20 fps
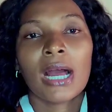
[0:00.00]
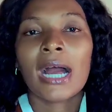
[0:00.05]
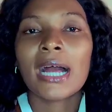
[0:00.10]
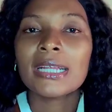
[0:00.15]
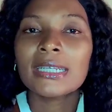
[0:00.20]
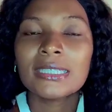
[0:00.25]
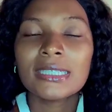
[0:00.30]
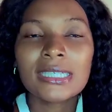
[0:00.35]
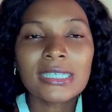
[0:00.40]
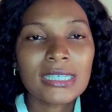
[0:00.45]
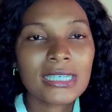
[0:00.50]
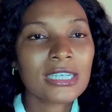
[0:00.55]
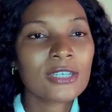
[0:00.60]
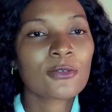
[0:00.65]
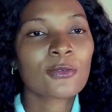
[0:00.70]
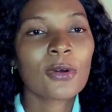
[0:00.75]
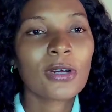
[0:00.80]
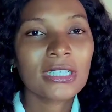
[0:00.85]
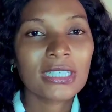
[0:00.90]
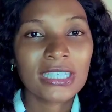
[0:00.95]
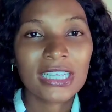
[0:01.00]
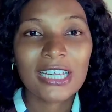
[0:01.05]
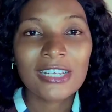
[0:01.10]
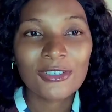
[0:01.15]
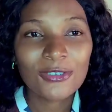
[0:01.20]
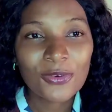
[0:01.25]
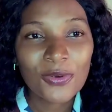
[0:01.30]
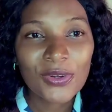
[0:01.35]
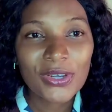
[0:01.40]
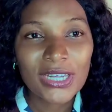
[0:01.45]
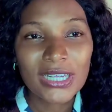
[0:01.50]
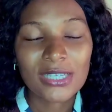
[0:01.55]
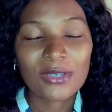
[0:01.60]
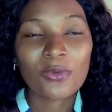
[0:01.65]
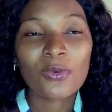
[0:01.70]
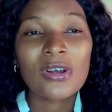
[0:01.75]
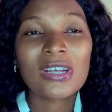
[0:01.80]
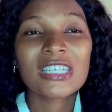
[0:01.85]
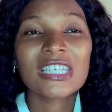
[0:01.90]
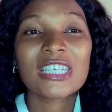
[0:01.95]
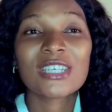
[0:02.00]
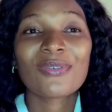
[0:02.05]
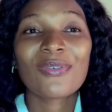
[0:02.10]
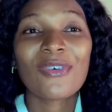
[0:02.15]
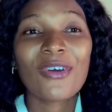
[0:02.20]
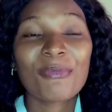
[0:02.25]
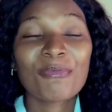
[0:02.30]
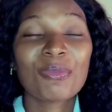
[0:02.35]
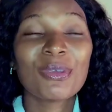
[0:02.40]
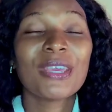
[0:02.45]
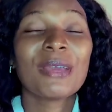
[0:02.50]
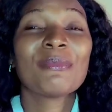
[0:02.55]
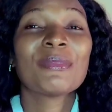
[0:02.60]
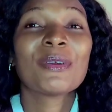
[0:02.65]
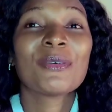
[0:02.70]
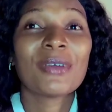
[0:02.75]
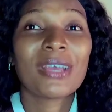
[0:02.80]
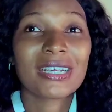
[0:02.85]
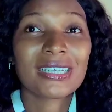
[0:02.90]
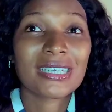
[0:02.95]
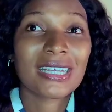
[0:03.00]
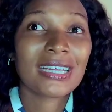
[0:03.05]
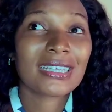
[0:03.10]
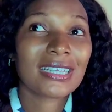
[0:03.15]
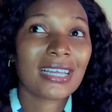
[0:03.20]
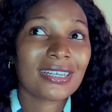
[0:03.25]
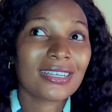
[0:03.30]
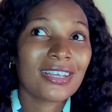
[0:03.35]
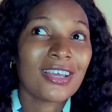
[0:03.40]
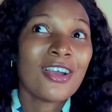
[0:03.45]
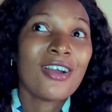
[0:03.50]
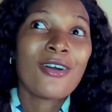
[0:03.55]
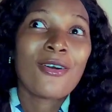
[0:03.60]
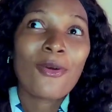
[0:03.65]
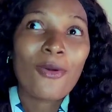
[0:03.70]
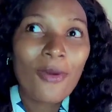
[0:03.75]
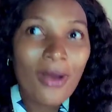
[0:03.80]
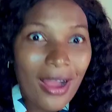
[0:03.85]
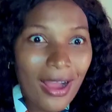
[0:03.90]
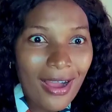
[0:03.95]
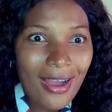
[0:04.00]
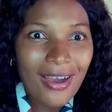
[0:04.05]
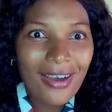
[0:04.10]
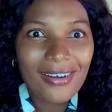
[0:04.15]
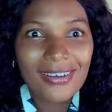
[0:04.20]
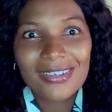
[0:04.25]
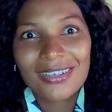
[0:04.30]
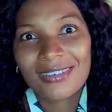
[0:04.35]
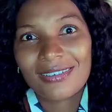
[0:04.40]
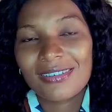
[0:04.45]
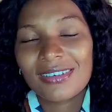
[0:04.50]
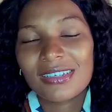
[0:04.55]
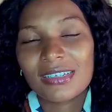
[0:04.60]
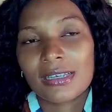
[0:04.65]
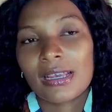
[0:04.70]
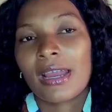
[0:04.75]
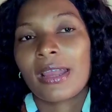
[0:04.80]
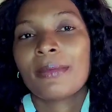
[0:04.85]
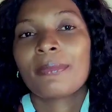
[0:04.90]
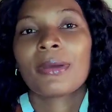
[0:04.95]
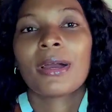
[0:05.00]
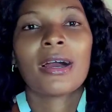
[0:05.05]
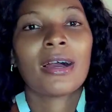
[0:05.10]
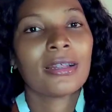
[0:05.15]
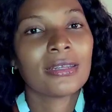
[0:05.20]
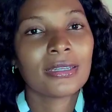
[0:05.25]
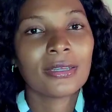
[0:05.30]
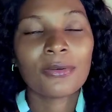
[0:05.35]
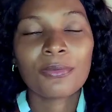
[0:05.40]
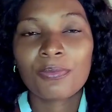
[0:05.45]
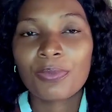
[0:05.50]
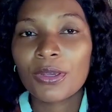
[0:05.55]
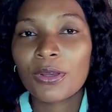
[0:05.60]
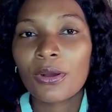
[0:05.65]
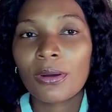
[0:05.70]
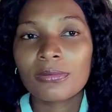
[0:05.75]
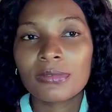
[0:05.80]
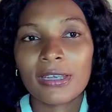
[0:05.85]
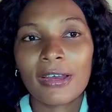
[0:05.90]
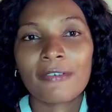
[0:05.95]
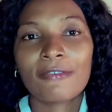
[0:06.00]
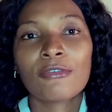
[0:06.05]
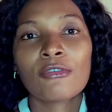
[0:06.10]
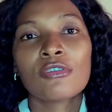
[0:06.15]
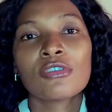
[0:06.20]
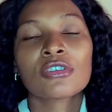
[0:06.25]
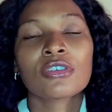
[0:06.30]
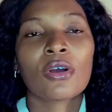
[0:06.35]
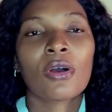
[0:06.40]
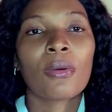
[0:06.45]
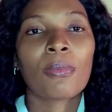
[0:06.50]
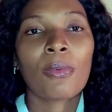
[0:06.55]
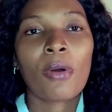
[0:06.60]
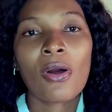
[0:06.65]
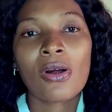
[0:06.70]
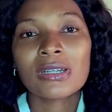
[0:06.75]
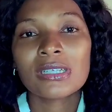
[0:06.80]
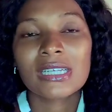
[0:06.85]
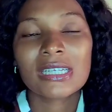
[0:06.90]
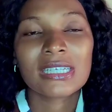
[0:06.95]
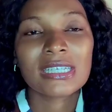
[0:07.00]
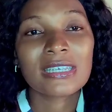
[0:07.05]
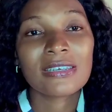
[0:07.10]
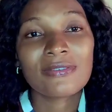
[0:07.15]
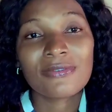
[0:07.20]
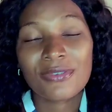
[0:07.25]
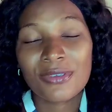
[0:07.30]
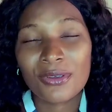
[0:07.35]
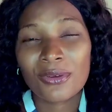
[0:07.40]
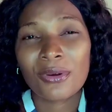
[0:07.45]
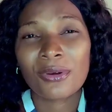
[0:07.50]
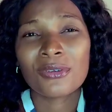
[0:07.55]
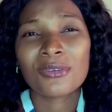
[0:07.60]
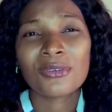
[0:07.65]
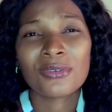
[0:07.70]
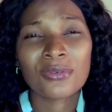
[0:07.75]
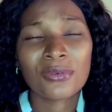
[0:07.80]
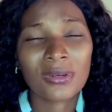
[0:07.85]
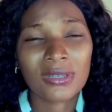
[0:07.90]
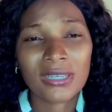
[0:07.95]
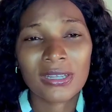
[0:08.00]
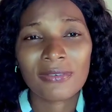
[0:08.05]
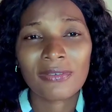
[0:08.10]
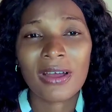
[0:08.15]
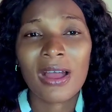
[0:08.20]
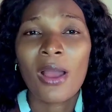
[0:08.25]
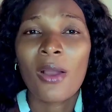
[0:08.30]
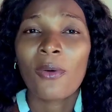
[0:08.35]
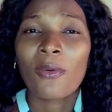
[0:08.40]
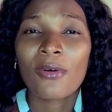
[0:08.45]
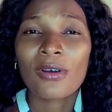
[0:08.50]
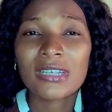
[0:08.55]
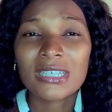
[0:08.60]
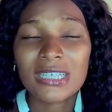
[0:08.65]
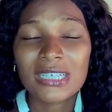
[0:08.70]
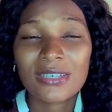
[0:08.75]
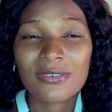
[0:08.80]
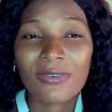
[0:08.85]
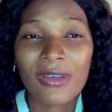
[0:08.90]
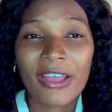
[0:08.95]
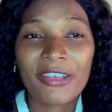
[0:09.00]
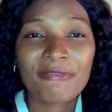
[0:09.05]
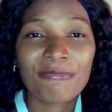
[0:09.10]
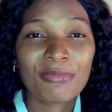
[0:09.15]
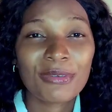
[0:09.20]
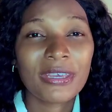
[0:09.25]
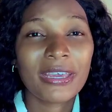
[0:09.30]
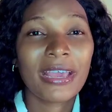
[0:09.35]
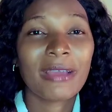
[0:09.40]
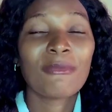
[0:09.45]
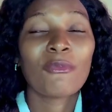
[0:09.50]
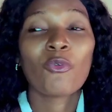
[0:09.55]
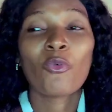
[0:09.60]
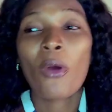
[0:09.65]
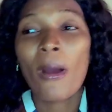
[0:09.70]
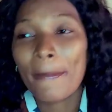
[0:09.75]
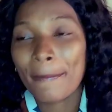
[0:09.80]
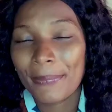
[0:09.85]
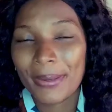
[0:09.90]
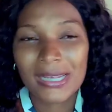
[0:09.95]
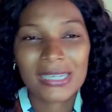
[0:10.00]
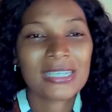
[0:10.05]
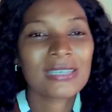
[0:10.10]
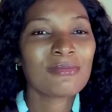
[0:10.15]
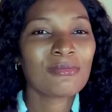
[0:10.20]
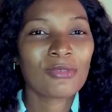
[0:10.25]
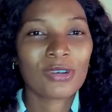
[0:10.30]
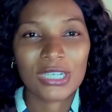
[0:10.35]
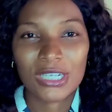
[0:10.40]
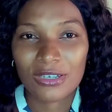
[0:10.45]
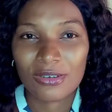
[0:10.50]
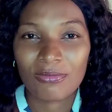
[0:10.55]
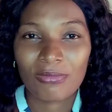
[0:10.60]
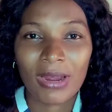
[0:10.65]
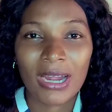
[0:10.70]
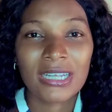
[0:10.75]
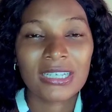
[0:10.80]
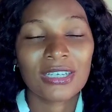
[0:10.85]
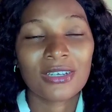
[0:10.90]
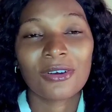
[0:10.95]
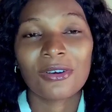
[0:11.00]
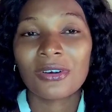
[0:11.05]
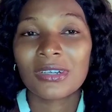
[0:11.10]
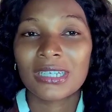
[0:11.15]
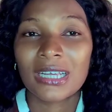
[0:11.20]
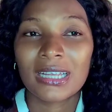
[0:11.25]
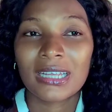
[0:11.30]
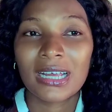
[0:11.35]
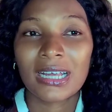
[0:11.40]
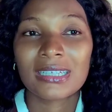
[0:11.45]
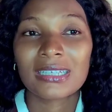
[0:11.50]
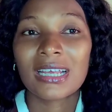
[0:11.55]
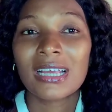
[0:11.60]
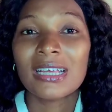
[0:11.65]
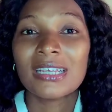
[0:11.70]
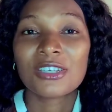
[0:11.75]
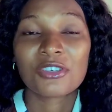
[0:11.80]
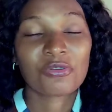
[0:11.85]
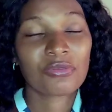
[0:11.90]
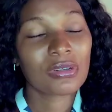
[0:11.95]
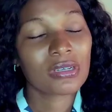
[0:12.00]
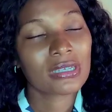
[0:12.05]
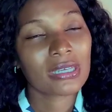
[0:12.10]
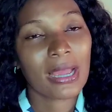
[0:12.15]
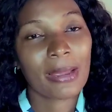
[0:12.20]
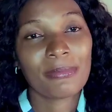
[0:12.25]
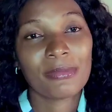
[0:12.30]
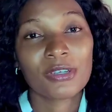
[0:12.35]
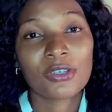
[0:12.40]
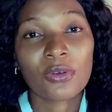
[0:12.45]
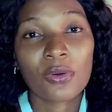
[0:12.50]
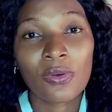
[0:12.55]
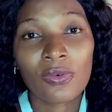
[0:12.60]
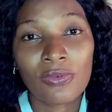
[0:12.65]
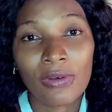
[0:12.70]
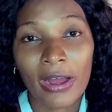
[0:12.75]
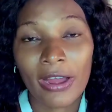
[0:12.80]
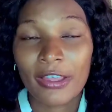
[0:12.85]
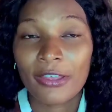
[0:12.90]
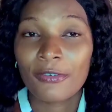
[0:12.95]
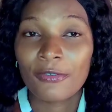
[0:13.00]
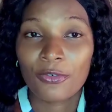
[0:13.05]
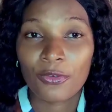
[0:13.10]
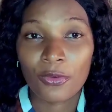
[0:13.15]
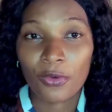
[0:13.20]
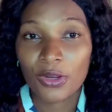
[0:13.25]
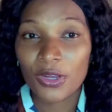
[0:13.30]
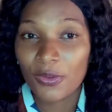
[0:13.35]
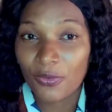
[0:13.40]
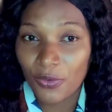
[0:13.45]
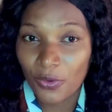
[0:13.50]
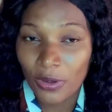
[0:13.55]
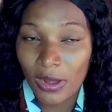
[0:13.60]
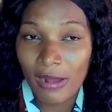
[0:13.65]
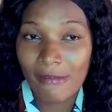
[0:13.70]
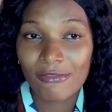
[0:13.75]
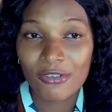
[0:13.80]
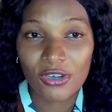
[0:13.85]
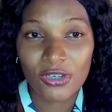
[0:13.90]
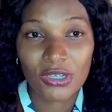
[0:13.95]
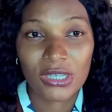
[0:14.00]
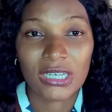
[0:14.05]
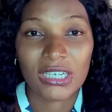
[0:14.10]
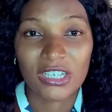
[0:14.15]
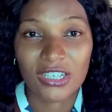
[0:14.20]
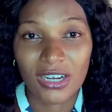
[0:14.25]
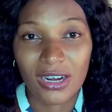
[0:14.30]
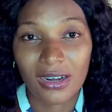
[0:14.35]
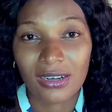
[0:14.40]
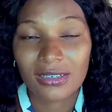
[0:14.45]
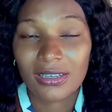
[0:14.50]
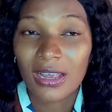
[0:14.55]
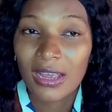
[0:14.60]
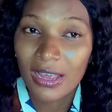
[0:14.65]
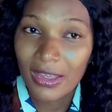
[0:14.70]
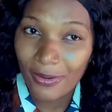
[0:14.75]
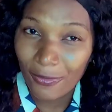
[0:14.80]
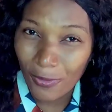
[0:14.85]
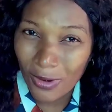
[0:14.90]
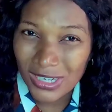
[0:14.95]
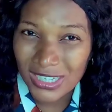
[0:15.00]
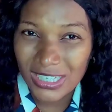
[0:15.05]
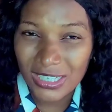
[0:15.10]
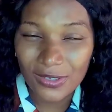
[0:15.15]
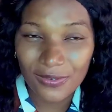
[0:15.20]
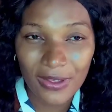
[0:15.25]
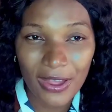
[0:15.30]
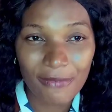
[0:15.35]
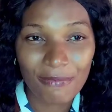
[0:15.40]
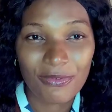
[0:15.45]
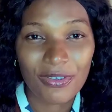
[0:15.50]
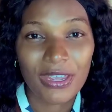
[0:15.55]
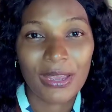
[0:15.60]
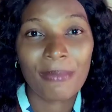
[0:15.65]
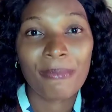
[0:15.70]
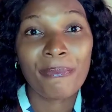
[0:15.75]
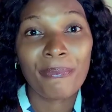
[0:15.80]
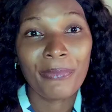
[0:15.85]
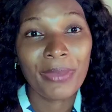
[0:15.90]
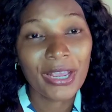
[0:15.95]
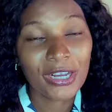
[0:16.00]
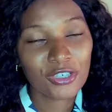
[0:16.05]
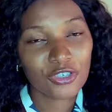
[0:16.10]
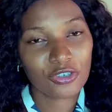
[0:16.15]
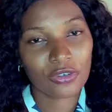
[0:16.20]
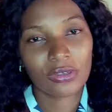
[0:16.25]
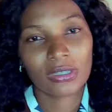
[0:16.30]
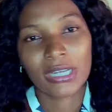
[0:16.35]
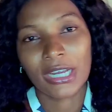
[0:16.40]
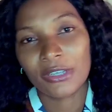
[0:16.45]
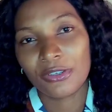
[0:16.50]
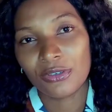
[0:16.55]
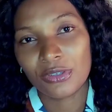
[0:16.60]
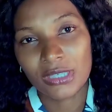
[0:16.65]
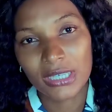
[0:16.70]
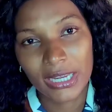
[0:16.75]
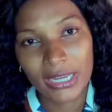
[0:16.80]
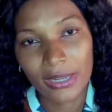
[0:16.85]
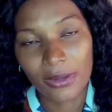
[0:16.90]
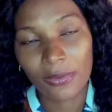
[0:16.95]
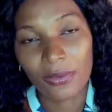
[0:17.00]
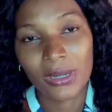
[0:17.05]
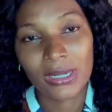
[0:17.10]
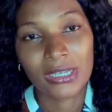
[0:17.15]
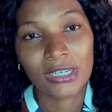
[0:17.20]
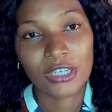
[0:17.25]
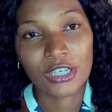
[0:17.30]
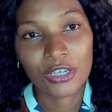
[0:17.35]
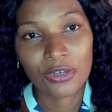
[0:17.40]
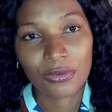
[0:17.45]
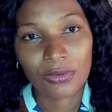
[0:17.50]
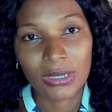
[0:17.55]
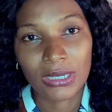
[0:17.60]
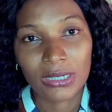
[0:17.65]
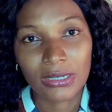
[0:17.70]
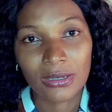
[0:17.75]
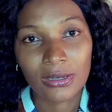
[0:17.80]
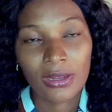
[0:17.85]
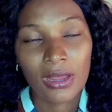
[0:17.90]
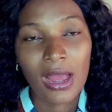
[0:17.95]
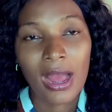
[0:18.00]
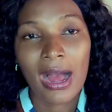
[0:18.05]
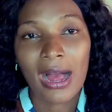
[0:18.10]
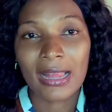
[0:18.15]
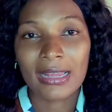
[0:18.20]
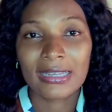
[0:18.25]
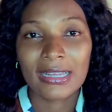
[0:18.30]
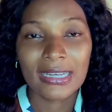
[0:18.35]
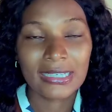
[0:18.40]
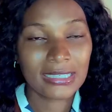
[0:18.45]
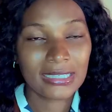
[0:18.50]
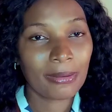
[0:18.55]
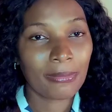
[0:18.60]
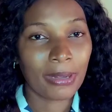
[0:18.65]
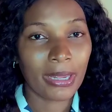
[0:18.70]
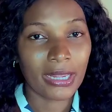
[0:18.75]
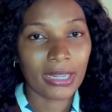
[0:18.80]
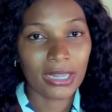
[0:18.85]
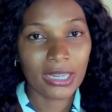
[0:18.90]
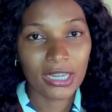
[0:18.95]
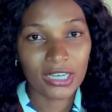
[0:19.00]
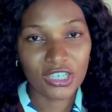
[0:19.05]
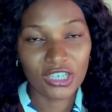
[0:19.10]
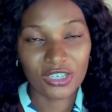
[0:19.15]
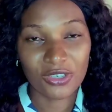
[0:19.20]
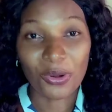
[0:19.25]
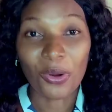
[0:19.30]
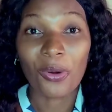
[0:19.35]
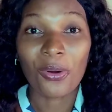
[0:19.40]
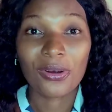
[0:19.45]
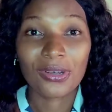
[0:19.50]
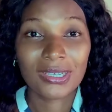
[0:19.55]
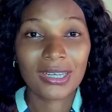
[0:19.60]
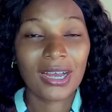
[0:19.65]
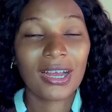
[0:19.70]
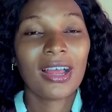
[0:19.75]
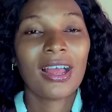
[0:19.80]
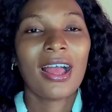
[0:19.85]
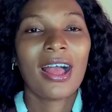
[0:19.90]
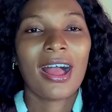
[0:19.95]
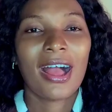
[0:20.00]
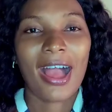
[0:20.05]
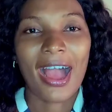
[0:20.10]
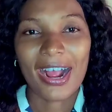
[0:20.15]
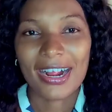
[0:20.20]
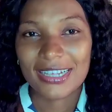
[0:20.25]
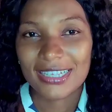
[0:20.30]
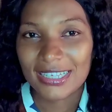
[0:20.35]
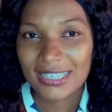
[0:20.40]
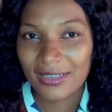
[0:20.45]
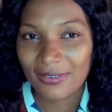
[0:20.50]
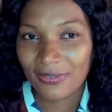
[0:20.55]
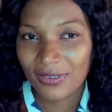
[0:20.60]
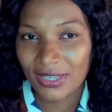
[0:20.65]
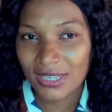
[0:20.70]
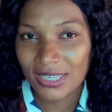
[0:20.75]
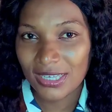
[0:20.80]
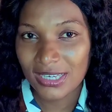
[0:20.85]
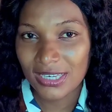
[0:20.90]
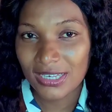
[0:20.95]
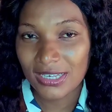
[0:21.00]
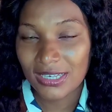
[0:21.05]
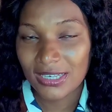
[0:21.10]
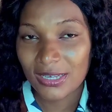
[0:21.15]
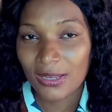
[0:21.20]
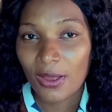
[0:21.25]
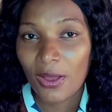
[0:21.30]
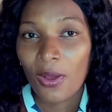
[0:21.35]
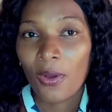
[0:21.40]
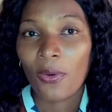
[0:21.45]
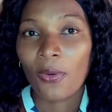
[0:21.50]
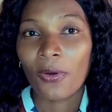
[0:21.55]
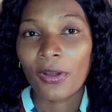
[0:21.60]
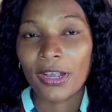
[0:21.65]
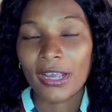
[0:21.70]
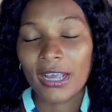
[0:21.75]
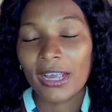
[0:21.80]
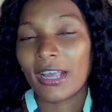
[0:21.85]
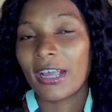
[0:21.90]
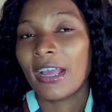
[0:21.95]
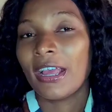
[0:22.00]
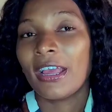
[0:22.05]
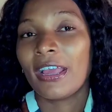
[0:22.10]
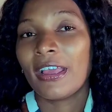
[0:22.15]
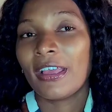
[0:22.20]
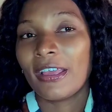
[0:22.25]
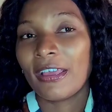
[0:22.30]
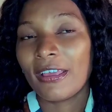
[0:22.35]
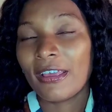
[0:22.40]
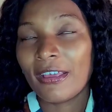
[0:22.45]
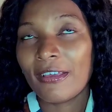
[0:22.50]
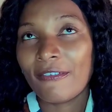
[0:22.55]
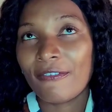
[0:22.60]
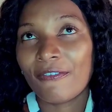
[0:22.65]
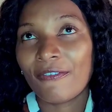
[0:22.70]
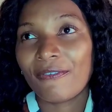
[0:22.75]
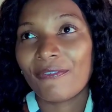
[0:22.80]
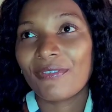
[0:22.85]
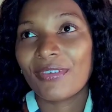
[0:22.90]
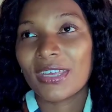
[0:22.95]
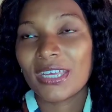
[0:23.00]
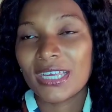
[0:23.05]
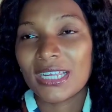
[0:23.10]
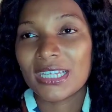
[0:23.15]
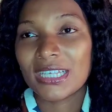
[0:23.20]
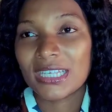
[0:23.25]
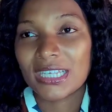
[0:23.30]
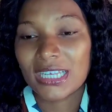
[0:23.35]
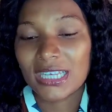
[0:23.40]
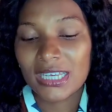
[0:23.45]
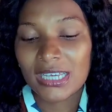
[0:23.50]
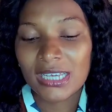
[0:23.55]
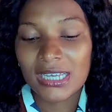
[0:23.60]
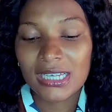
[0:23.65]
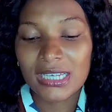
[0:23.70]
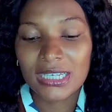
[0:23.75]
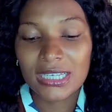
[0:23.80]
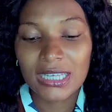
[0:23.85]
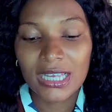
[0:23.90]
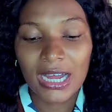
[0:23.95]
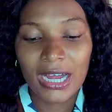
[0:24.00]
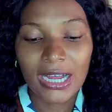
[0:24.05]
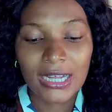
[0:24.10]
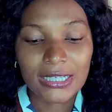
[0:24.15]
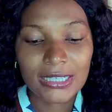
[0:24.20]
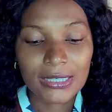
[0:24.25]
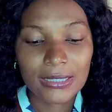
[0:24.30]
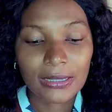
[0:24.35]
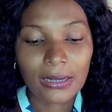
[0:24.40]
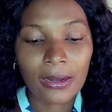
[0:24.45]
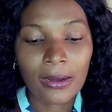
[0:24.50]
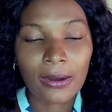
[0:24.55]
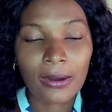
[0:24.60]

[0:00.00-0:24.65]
And this is what they know it. Once it's 4 p.m., they were excited. Wow, screen time. And they'll pick up their phones up on the TV and do whatever. Once it's 5 p.m., one person must remind the other that screen time is over. If you have just a child, once it's 5 p.m., make sure that you take away the screen and let them engage in other activities. Okay? If it is that